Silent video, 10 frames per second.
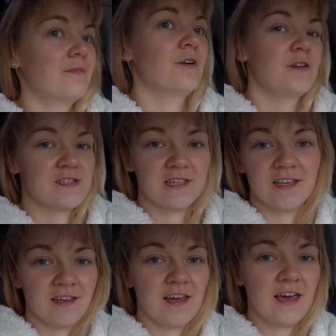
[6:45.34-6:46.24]

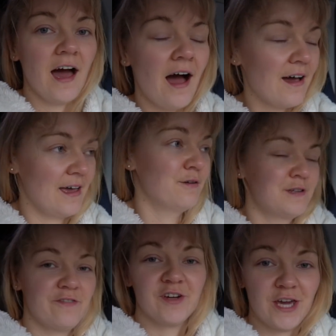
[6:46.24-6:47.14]
honestly, it'll
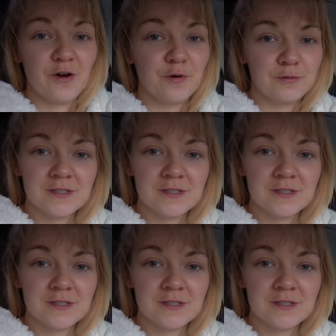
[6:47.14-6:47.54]
never get old.